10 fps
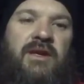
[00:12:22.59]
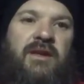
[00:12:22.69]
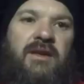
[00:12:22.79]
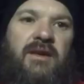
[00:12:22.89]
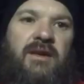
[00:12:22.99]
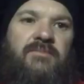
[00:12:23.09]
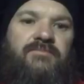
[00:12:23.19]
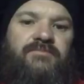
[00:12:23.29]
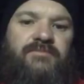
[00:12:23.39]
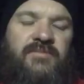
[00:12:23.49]
And
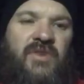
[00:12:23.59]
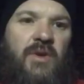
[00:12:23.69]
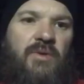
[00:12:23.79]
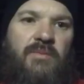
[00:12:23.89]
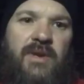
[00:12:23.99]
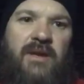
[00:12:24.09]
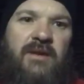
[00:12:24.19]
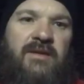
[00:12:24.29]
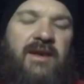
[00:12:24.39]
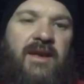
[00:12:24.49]
saw where
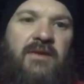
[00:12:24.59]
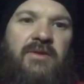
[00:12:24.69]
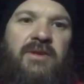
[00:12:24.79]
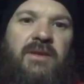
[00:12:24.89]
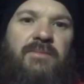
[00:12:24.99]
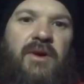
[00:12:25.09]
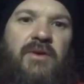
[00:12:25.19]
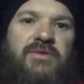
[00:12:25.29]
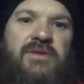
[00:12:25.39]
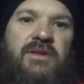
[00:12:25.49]
Meredith Taylor did a
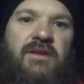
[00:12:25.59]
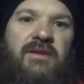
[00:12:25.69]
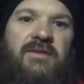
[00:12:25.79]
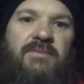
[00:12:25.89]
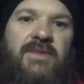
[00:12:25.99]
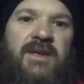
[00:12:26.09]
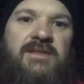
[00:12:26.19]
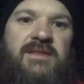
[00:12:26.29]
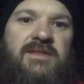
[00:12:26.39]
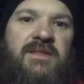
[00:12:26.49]
post and some
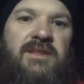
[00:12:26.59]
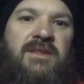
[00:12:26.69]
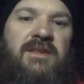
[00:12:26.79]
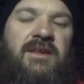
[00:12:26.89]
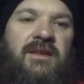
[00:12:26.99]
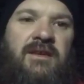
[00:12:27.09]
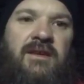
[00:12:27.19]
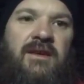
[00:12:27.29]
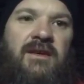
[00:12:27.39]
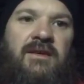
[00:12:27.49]
things that she did,
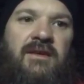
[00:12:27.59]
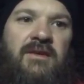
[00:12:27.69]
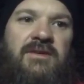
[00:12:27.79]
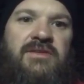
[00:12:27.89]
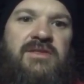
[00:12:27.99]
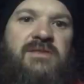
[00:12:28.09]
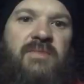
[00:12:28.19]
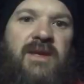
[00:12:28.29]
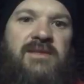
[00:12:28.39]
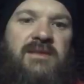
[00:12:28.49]
and it's just
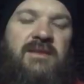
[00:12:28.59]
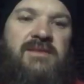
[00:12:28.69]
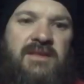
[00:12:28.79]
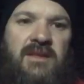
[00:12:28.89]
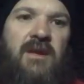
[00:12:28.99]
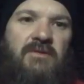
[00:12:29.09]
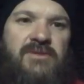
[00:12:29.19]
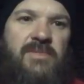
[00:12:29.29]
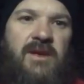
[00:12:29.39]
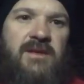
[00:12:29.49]
amazing to see y'all
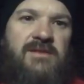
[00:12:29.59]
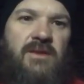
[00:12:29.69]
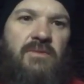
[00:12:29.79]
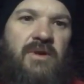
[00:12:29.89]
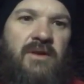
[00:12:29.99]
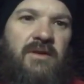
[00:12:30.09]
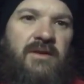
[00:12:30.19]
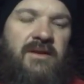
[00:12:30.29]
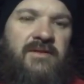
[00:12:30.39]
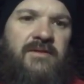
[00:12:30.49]
responding so well to
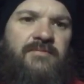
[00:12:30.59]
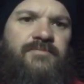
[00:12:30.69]
this.